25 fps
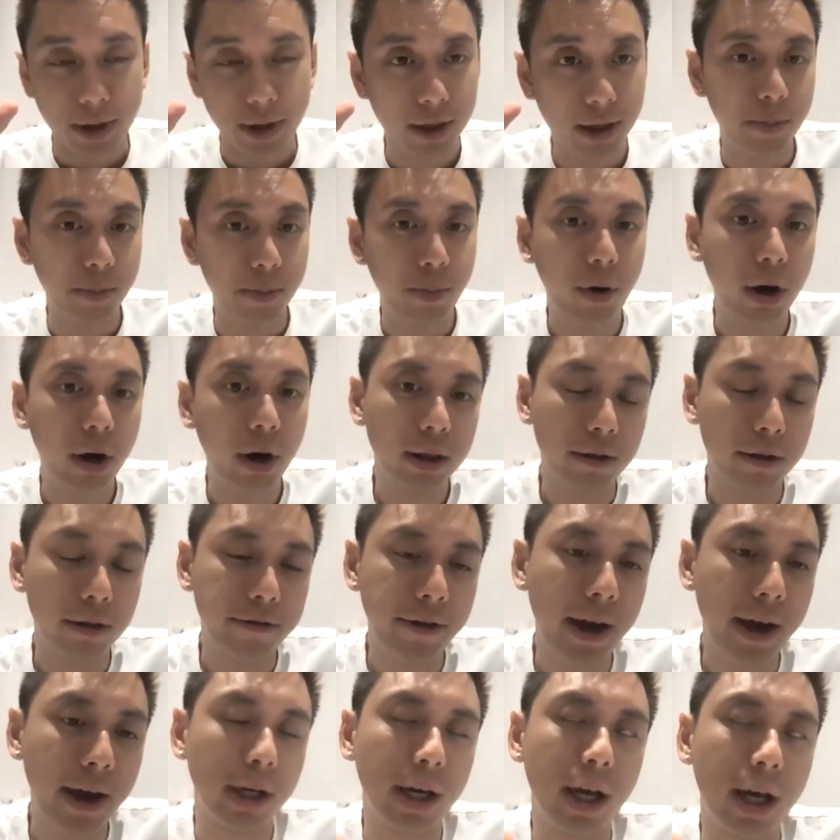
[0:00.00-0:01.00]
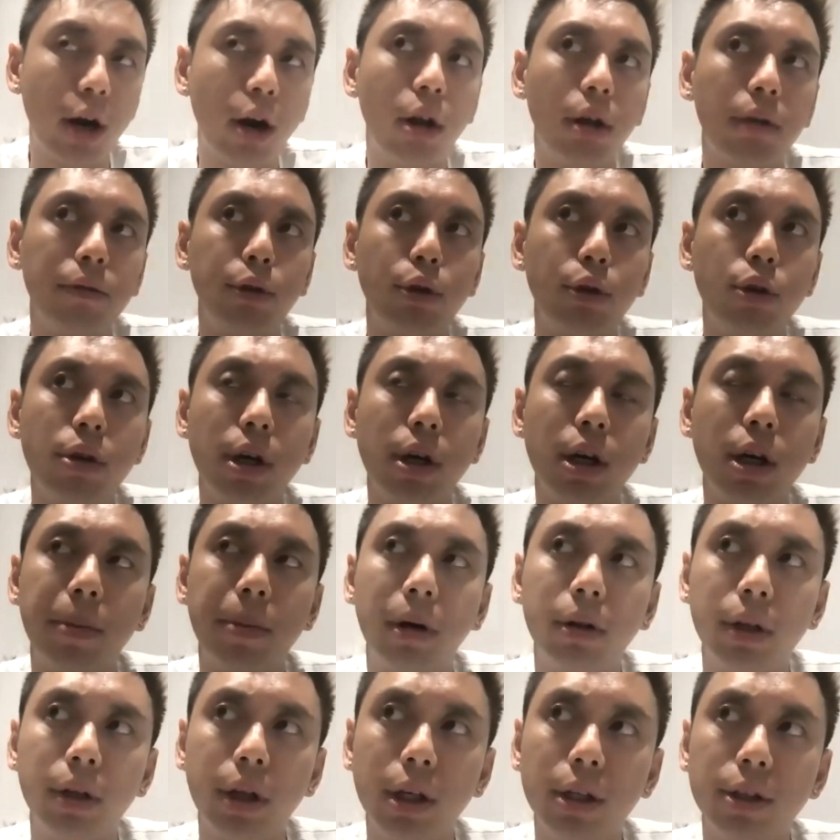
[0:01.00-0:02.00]
The fact that I'm trying to get all of
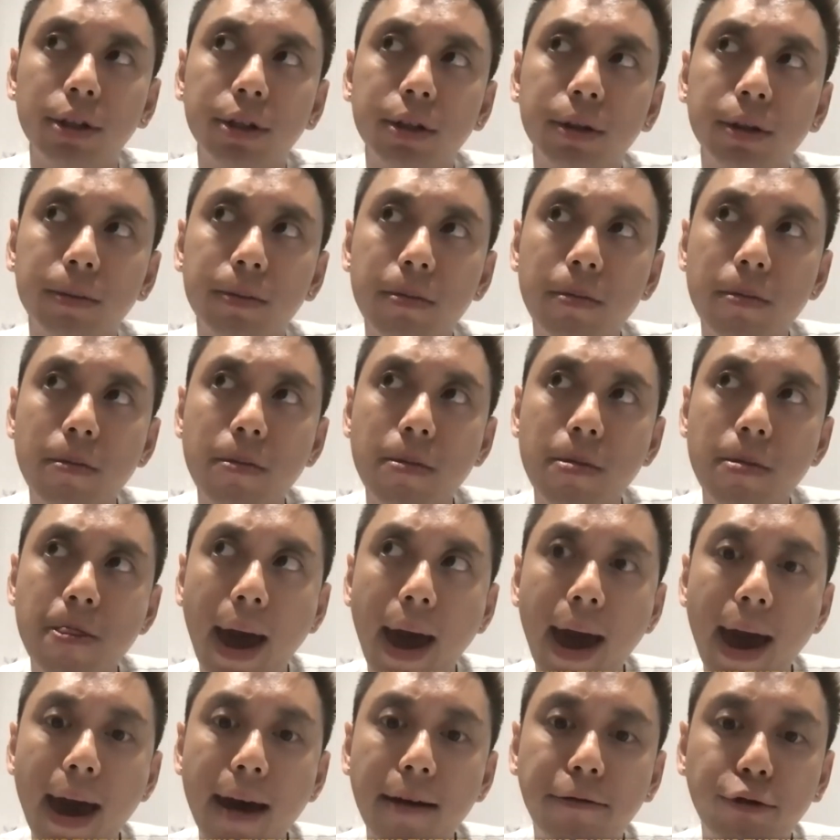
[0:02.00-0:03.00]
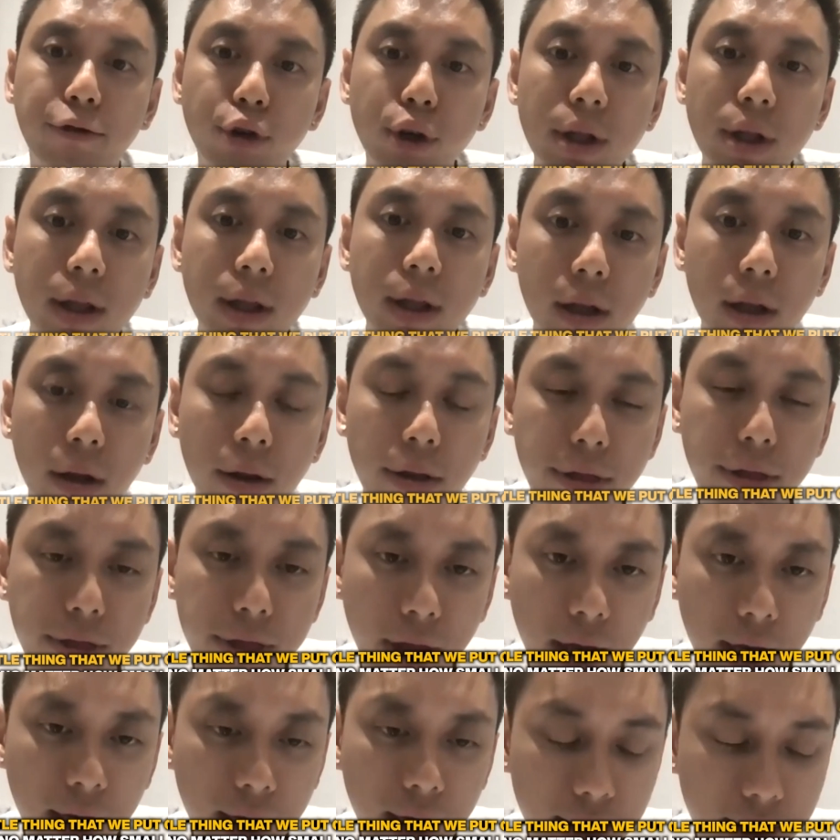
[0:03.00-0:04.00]
you to think about is every little
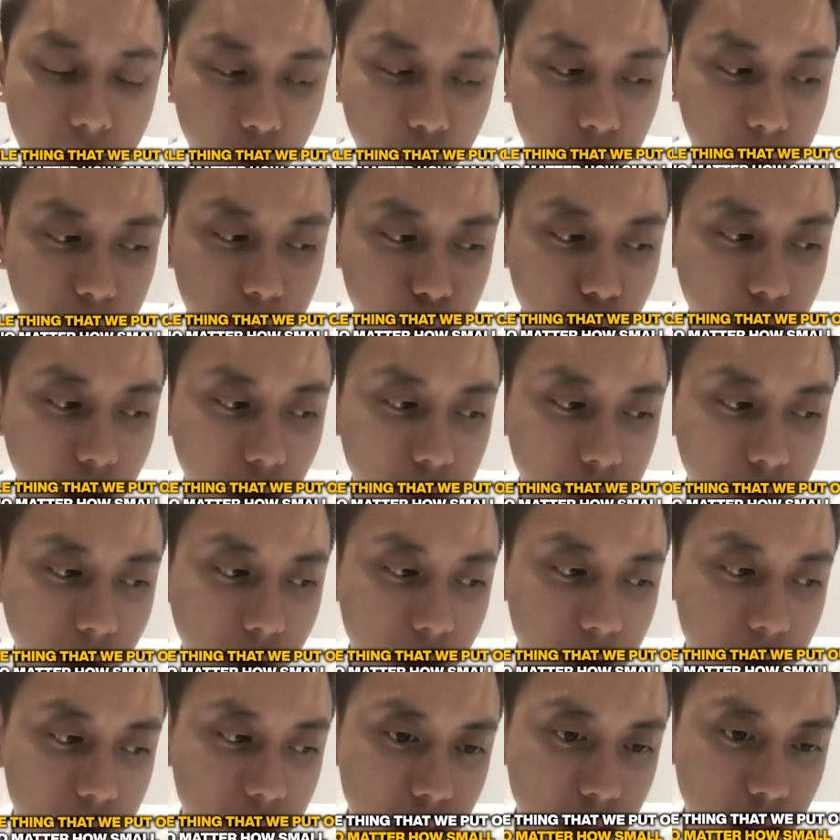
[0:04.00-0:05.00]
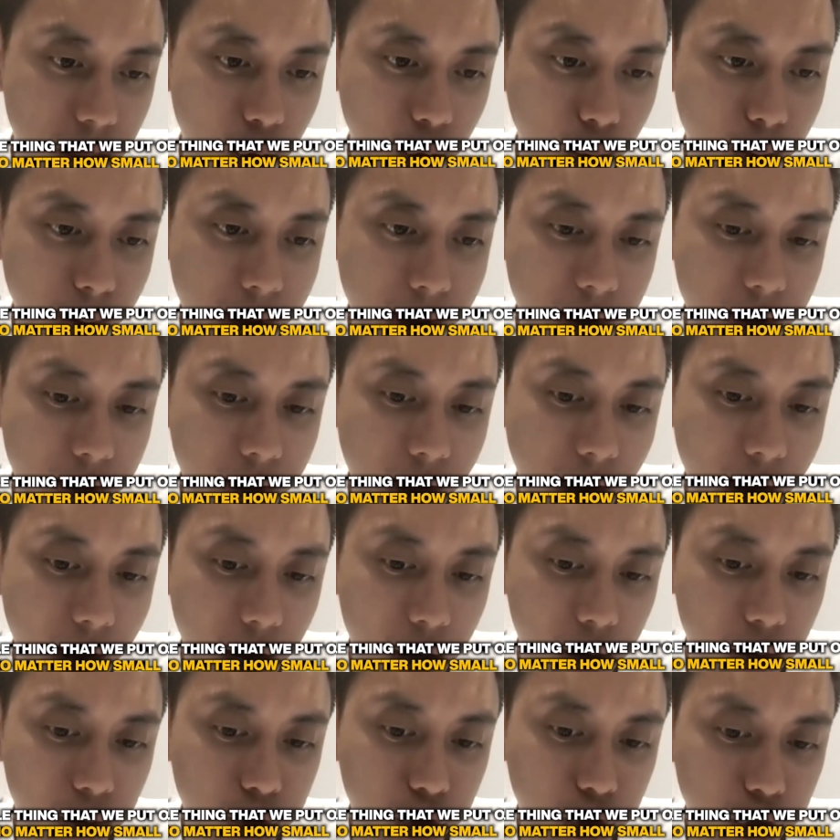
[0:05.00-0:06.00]
thing that we put out there, no matter
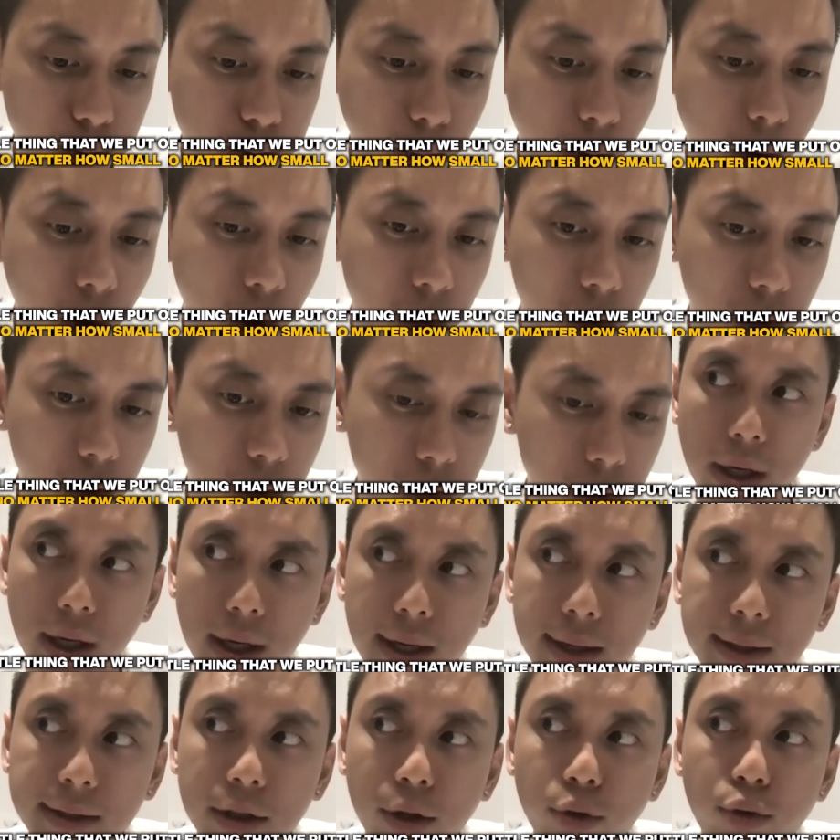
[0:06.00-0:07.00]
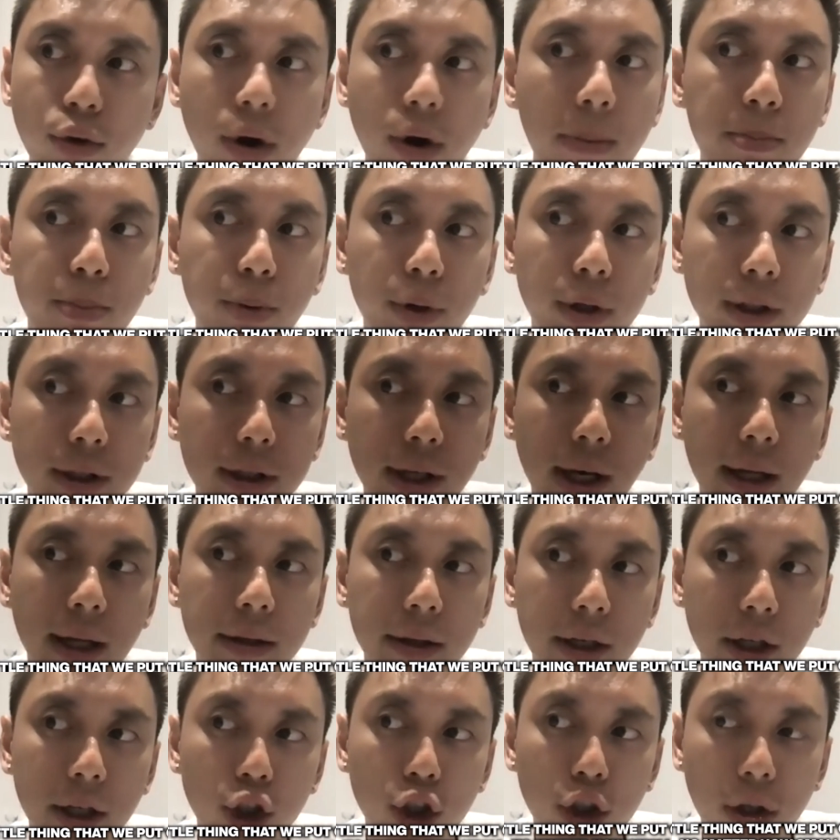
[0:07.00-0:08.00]
how small, is a
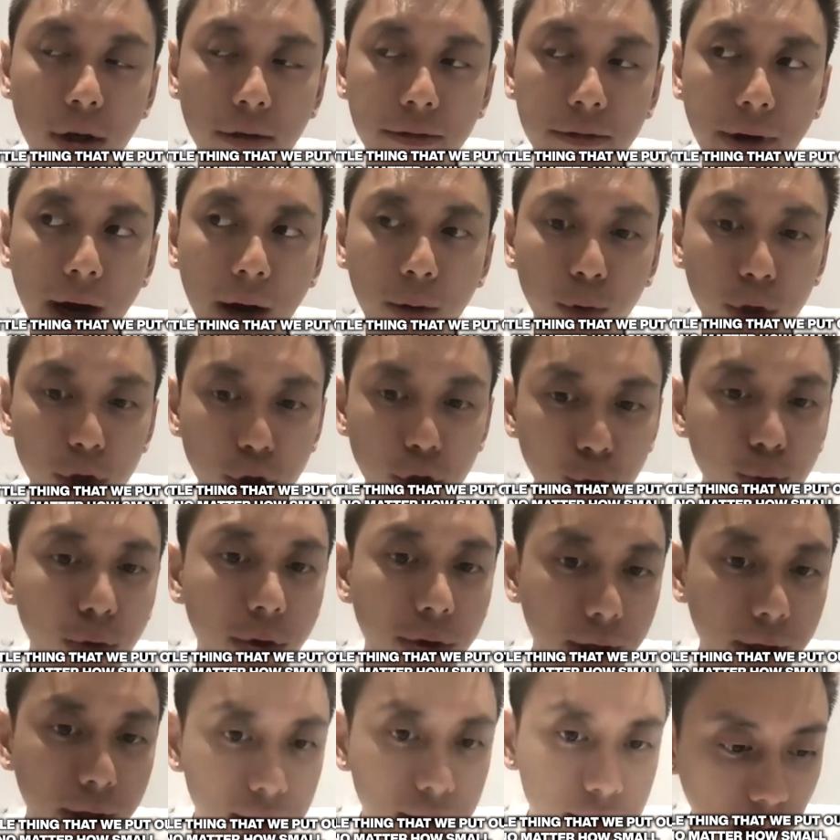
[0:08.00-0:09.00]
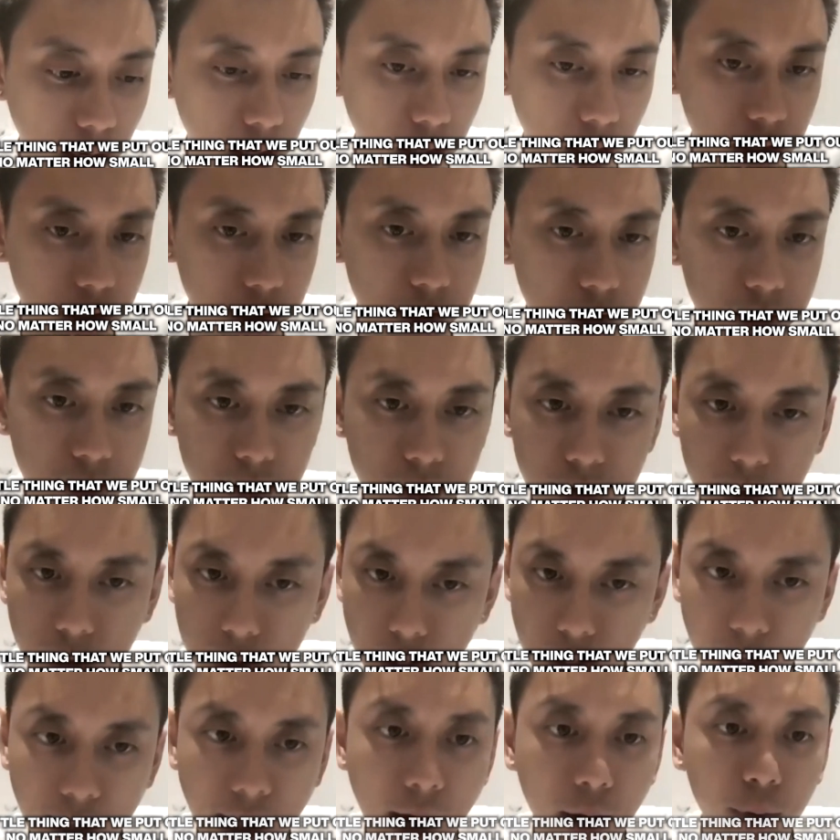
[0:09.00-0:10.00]
representation of how we do things. Okay, because
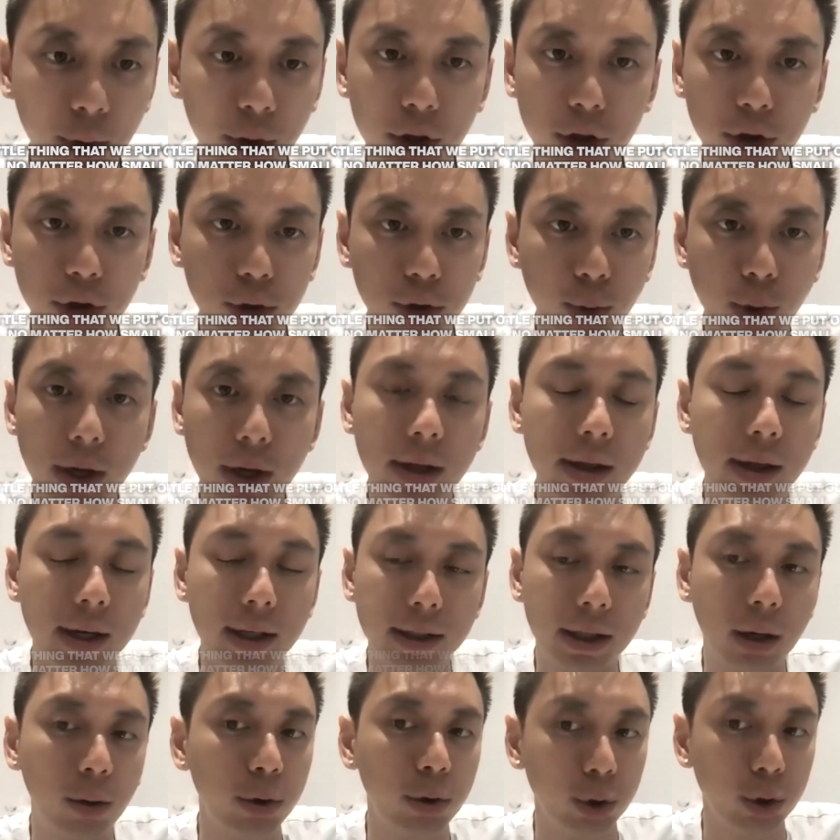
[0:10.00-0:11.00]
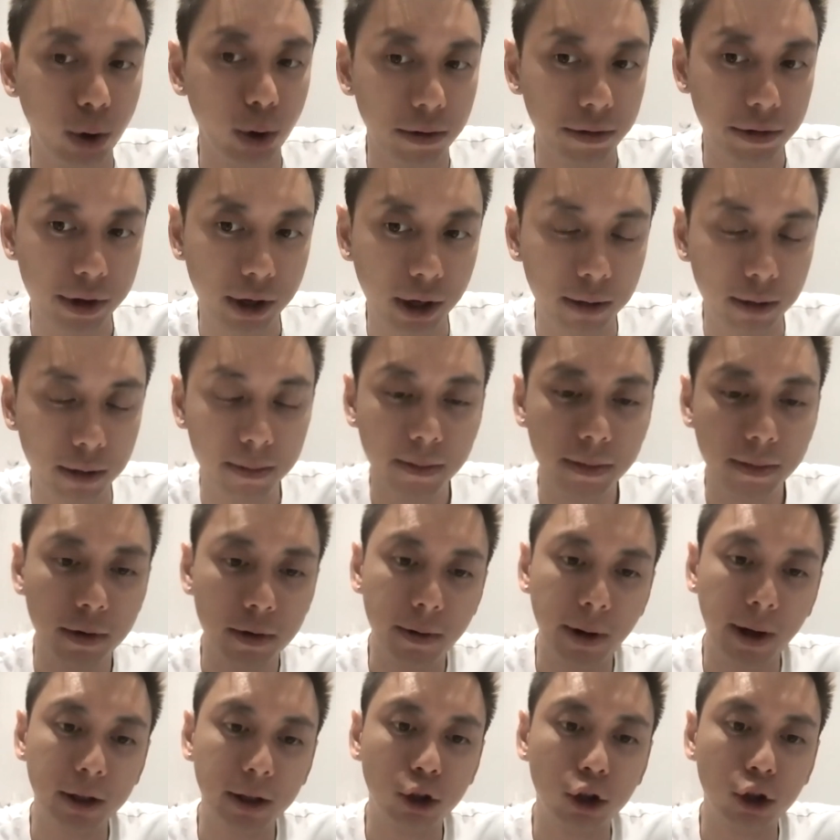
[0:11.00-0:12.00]
again, how we do anything is how we do everything,
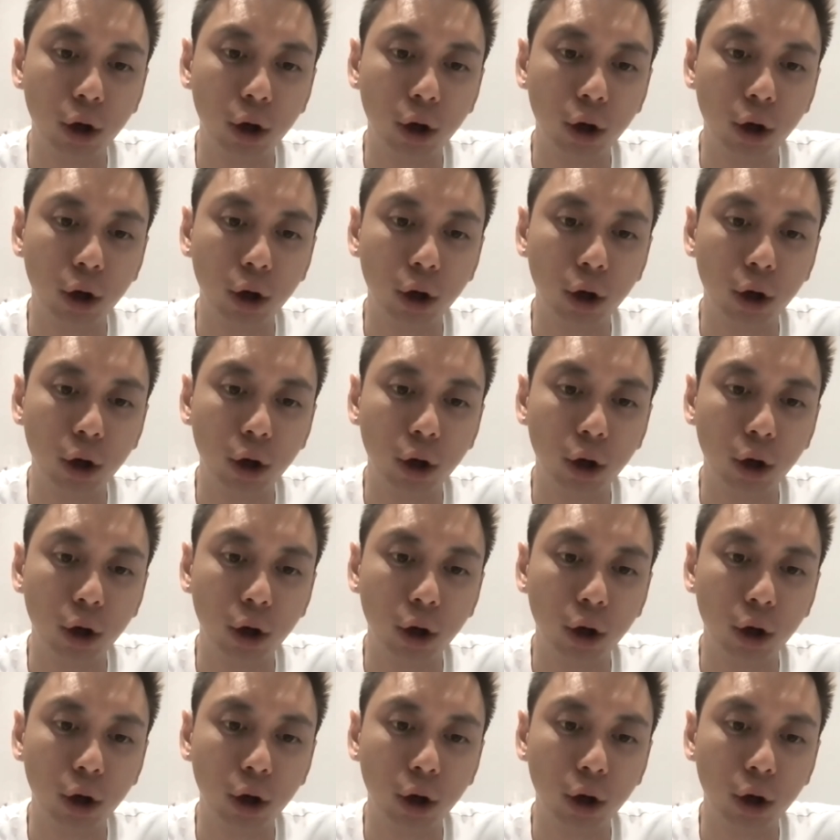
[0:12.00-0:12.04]
right?